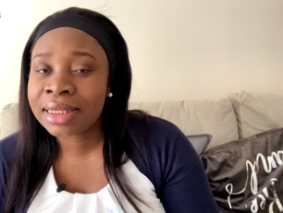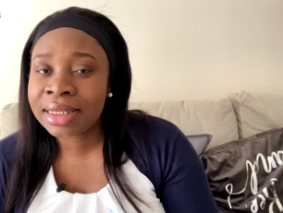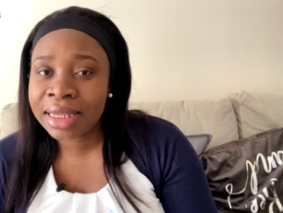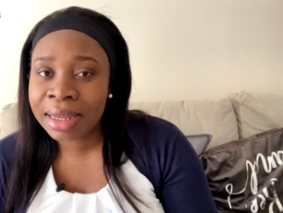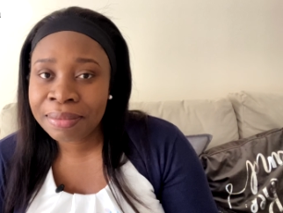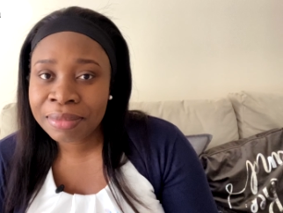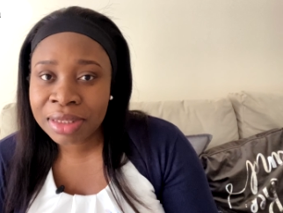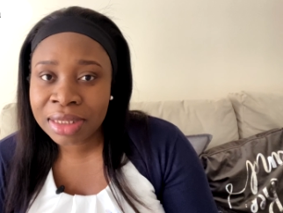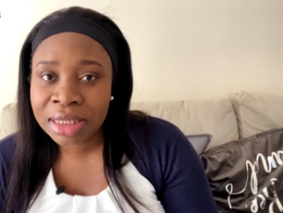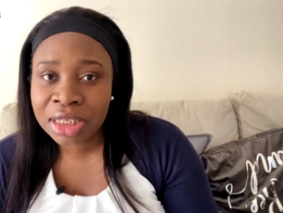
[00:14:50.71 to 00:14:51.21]

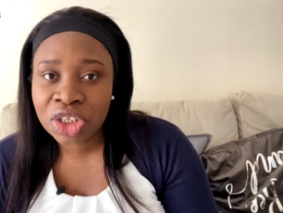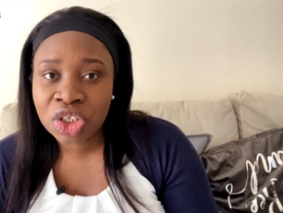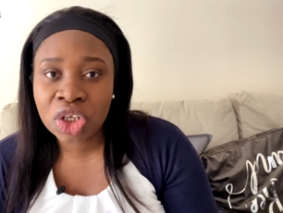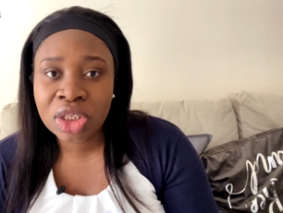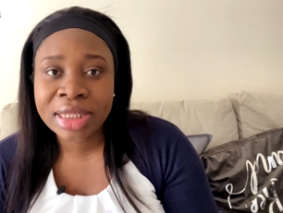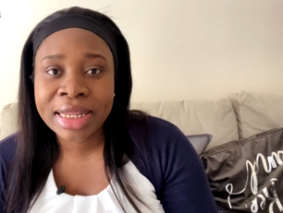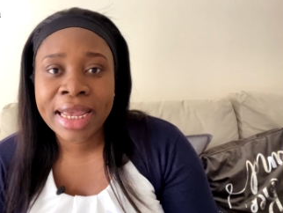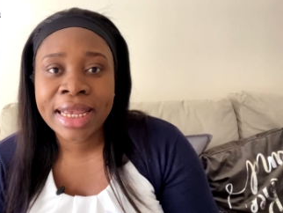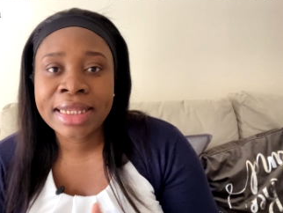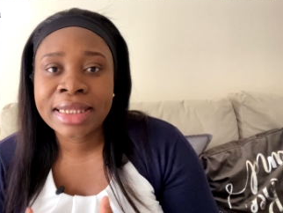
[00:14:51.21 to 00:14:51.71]
It's
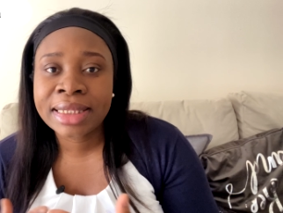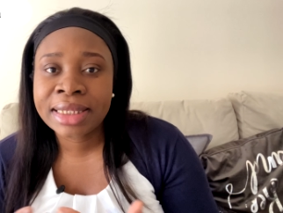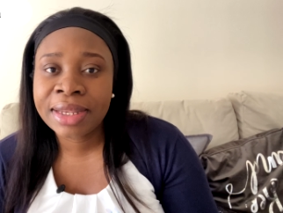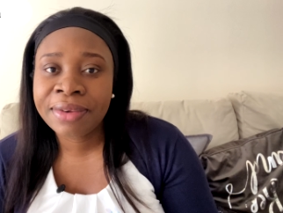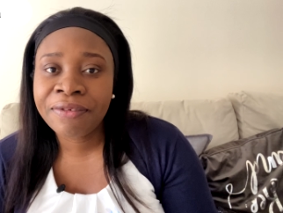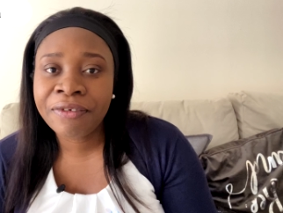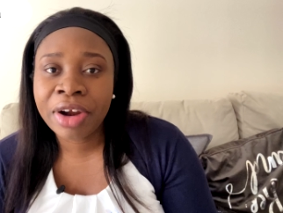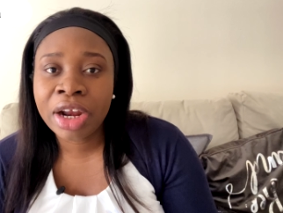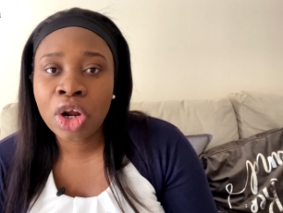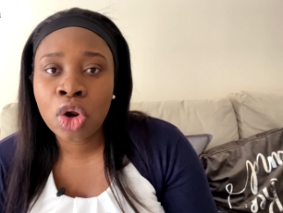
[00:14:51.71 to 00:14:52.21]
just that it's
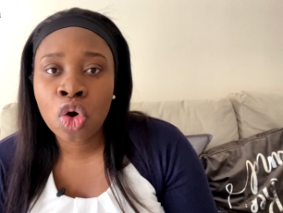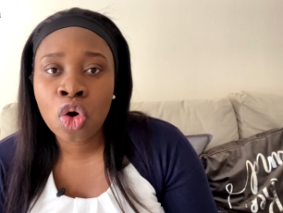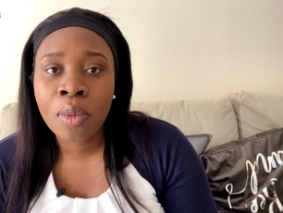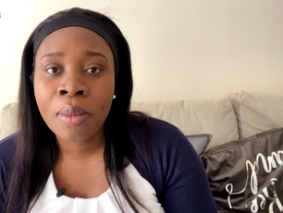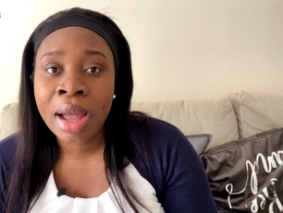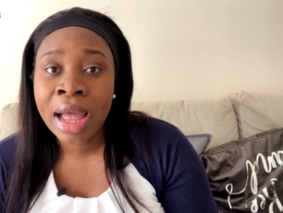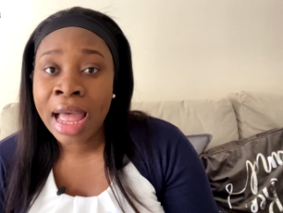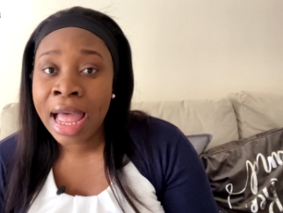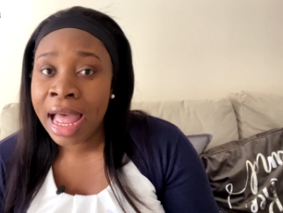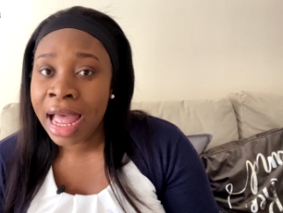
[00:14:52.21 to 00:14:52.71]
different
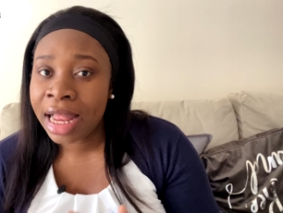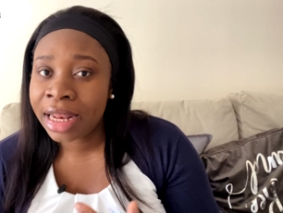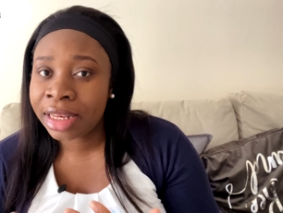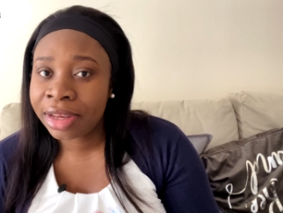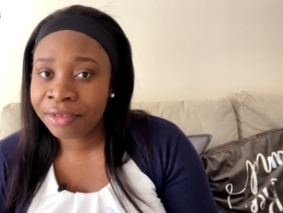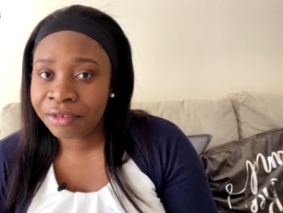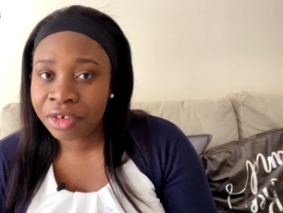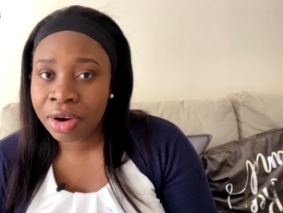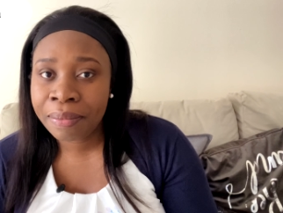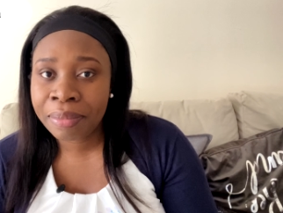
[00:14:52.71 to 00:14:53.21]
home and
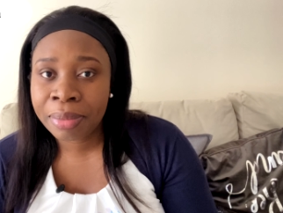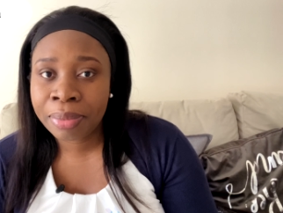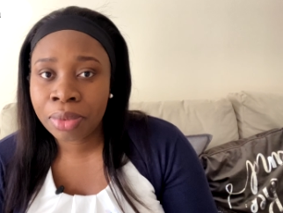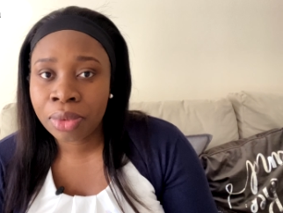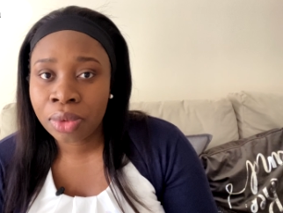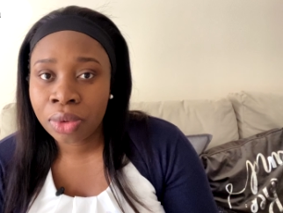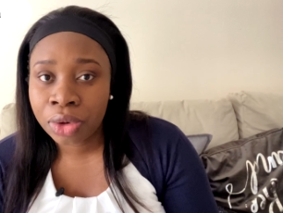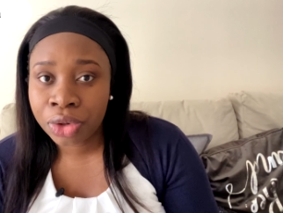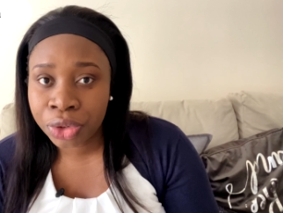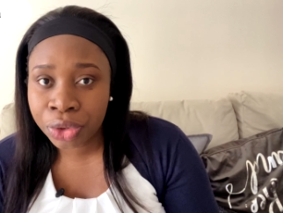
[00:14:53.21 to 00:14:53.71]
different
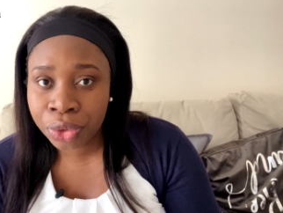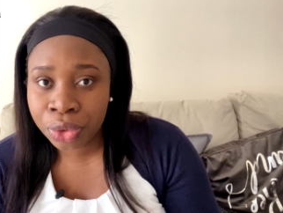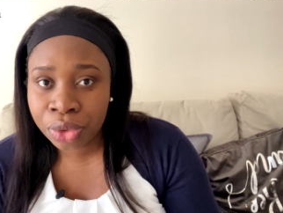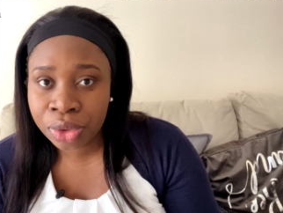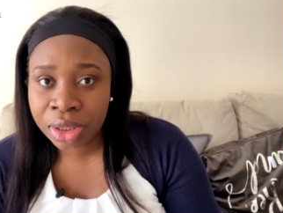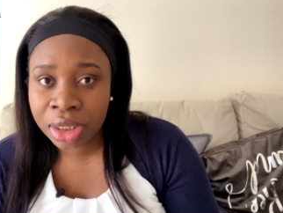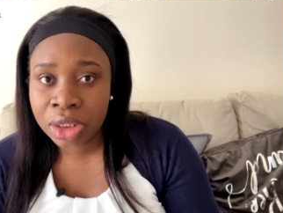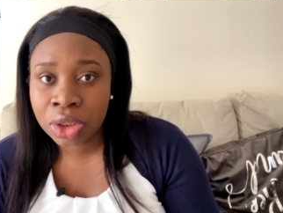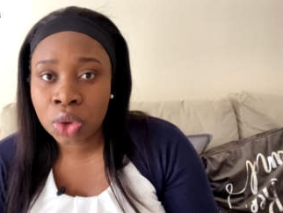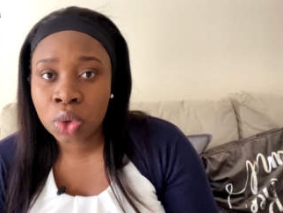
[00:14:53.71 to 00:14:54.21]
people
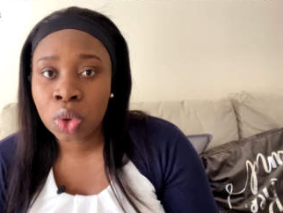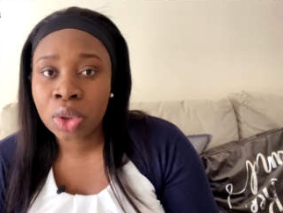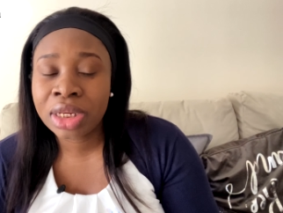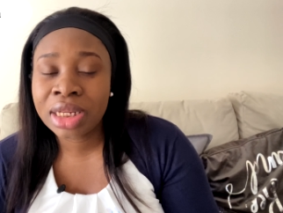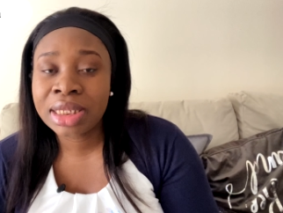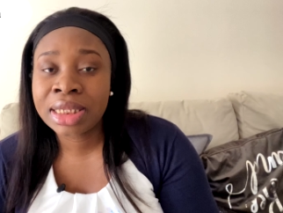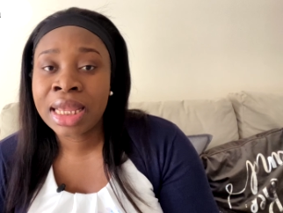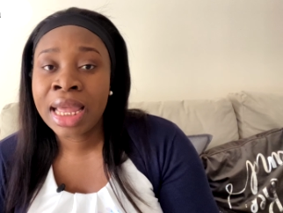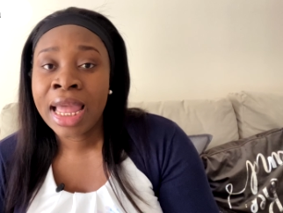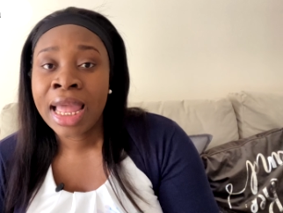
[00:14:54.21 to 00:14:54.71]
recruiting. So
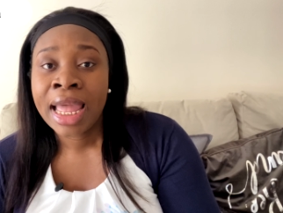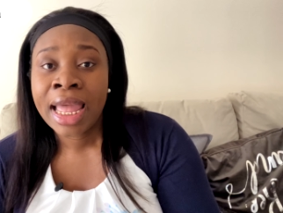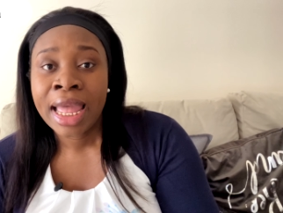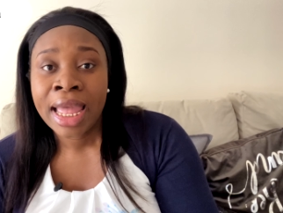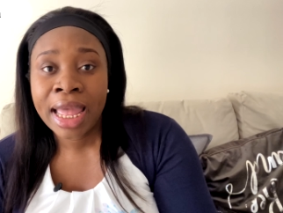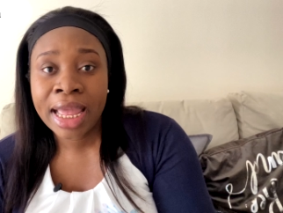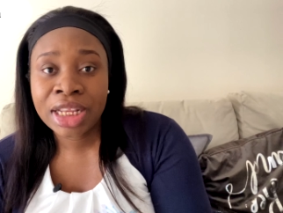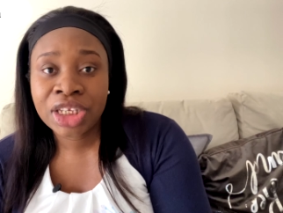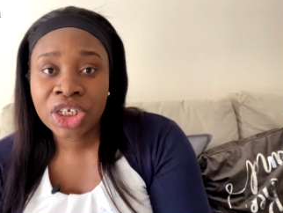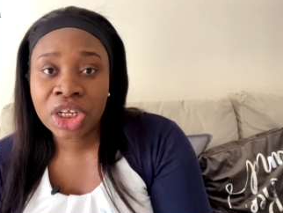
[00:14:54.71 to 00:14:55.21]
this
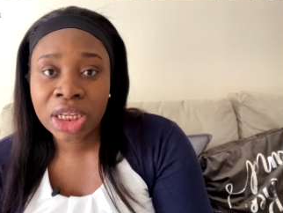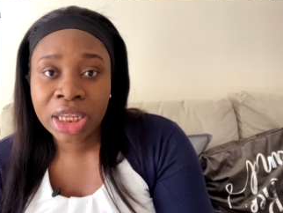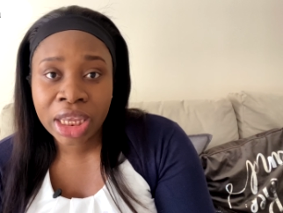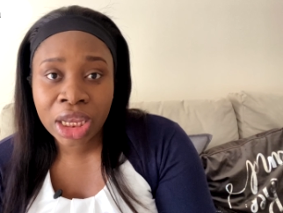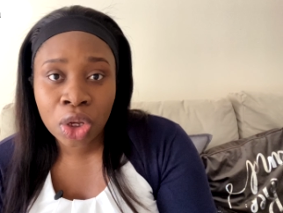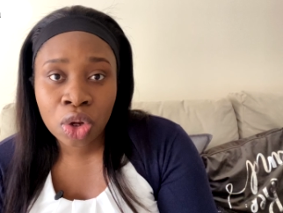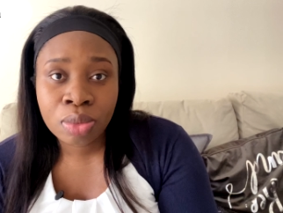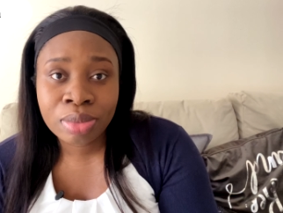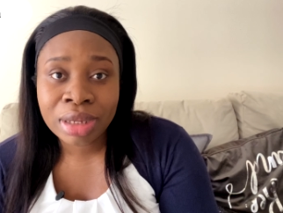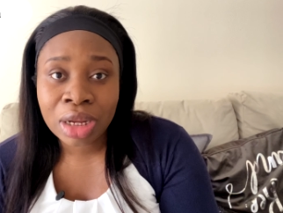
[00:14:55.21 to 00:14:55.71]
Angel
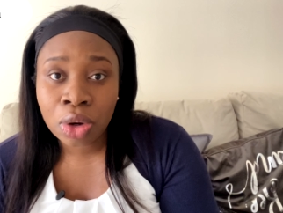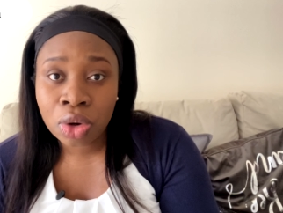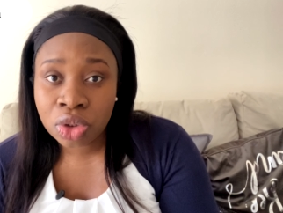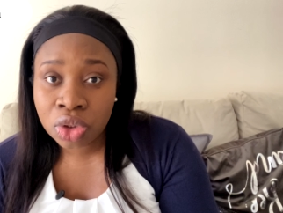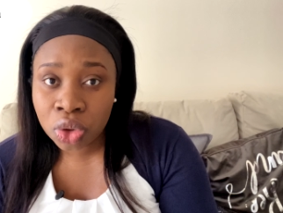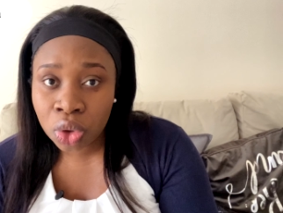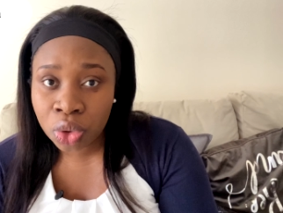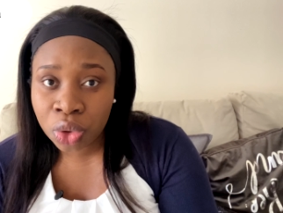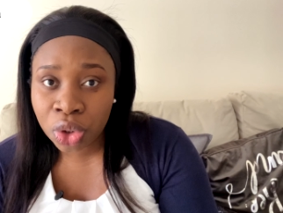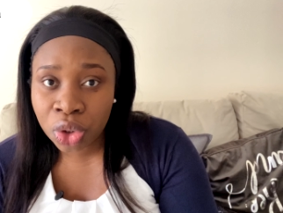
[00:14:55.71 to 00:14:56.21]
Care Homes are
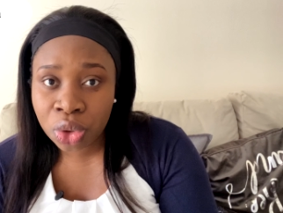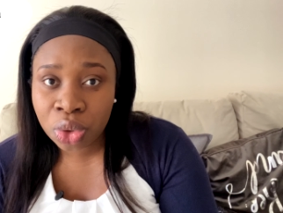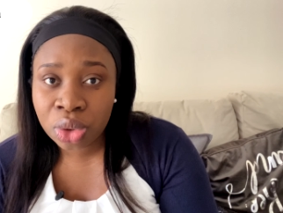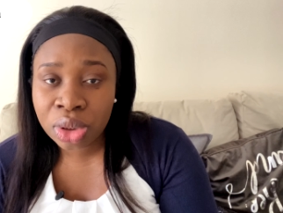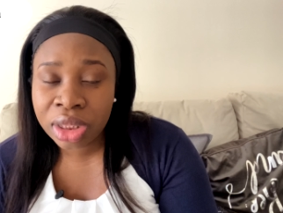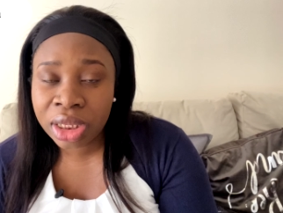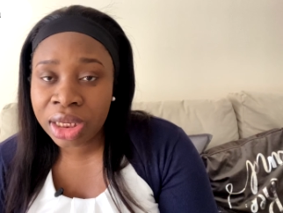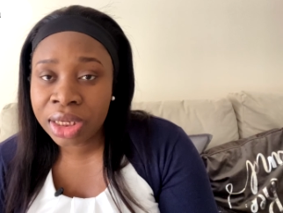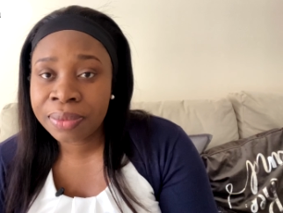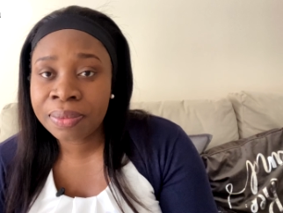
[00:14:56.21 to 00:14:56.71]
also
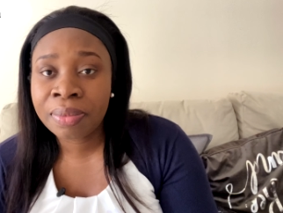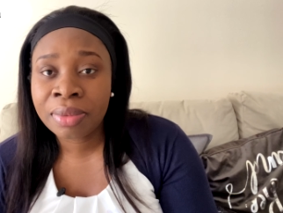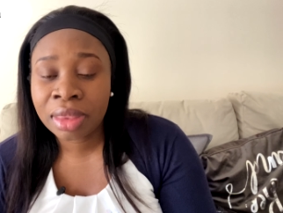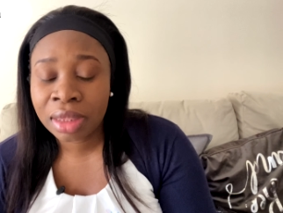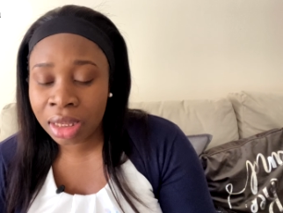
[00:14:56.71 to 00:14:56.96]
recruiting.